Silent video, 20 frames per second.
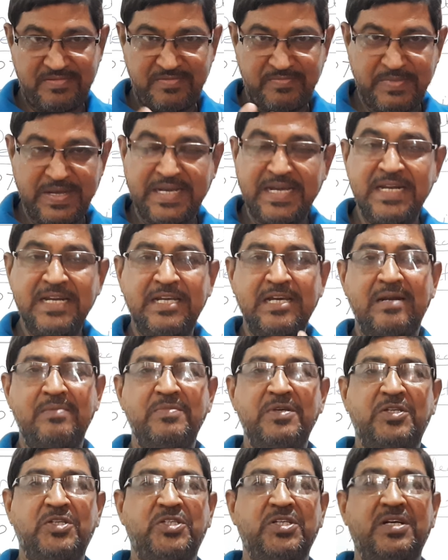mechanical
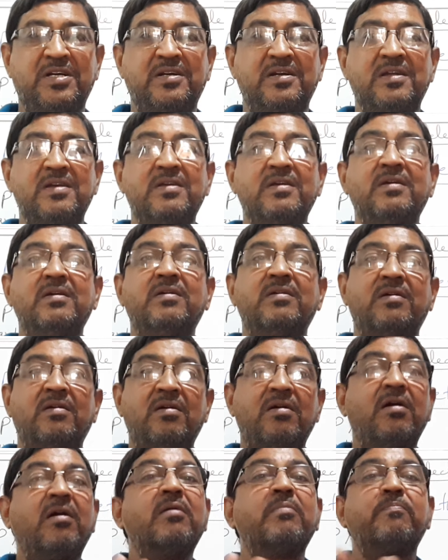mixture,
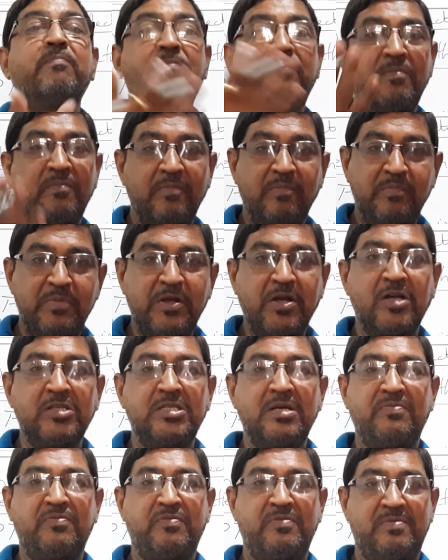or because
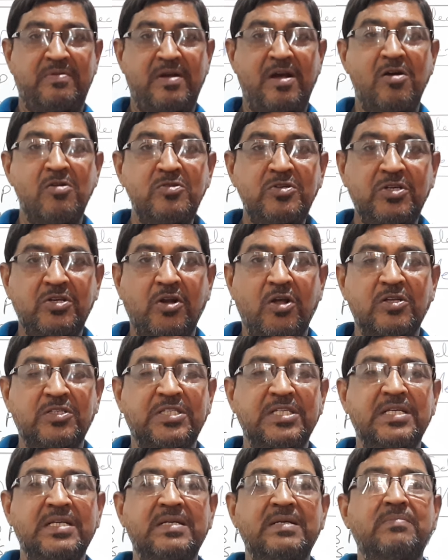of
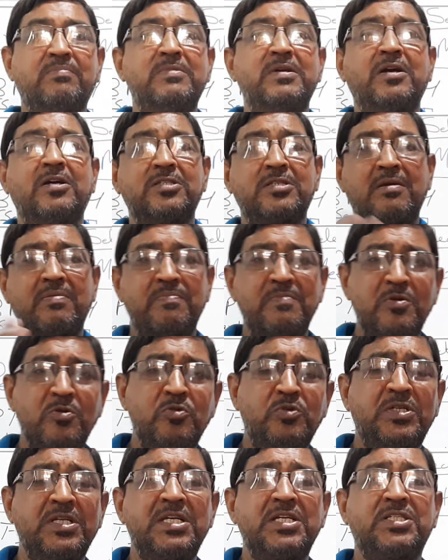outcrossing, because of
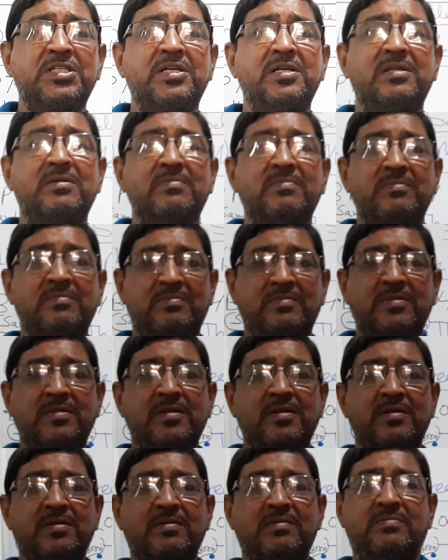mutation,
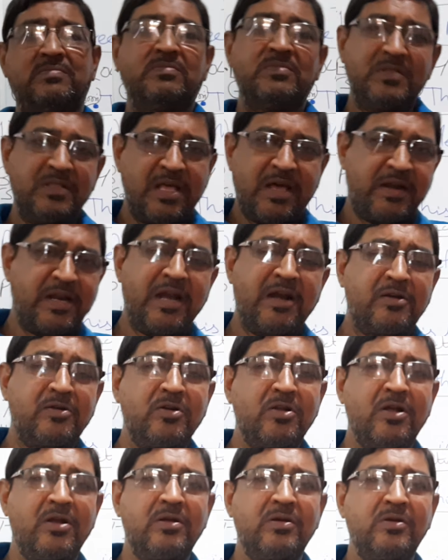they are not
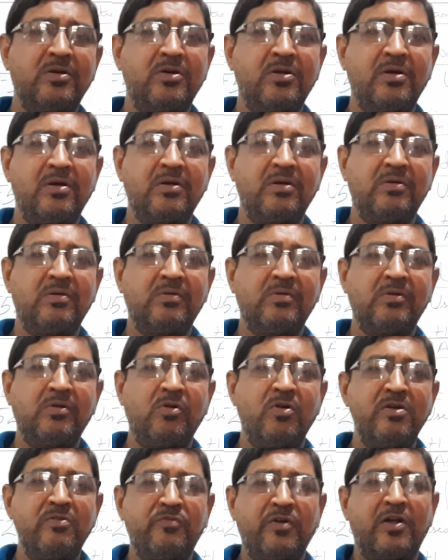
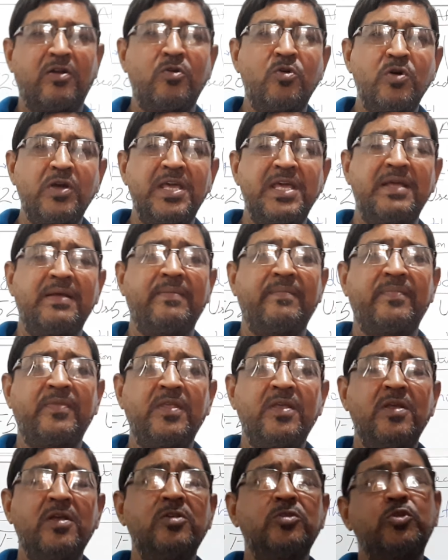going for roguing.
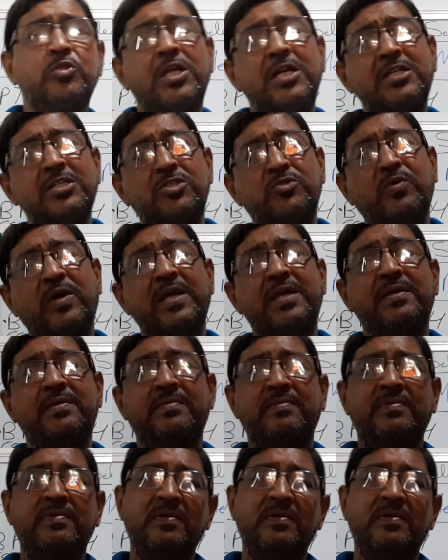So that is why